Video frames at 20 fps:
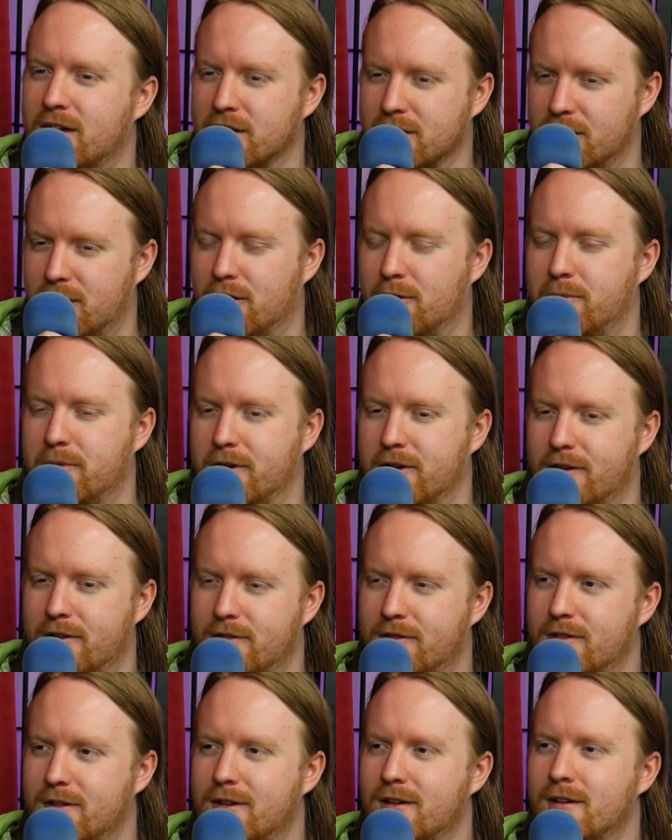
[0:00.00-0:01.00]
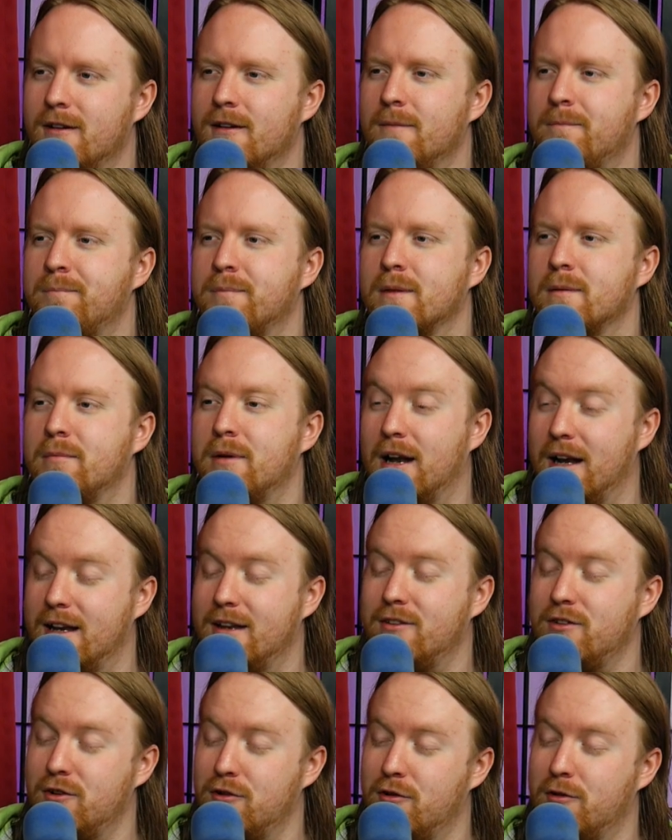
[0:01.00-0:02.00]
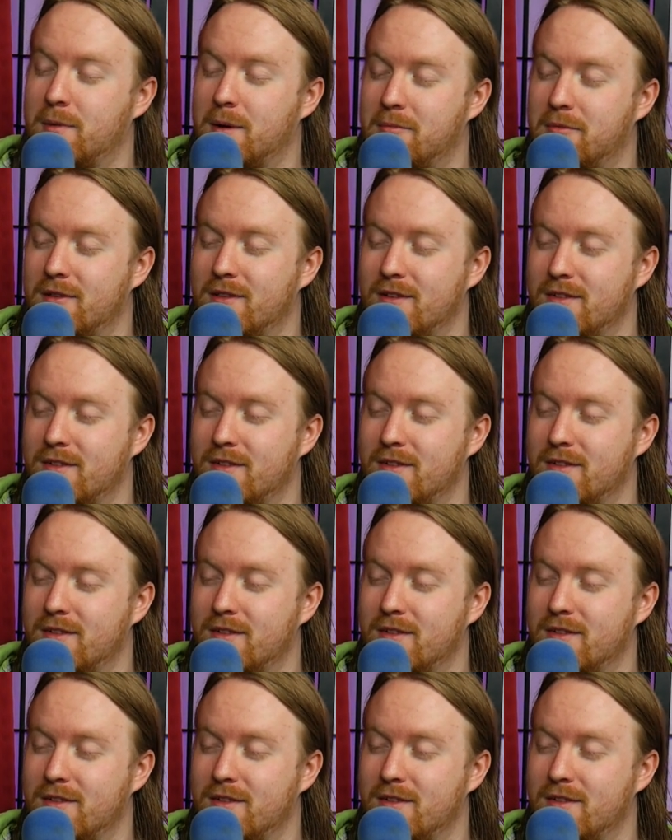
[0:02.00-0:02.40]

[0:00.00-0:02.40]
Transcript: a little bit okay but do you remember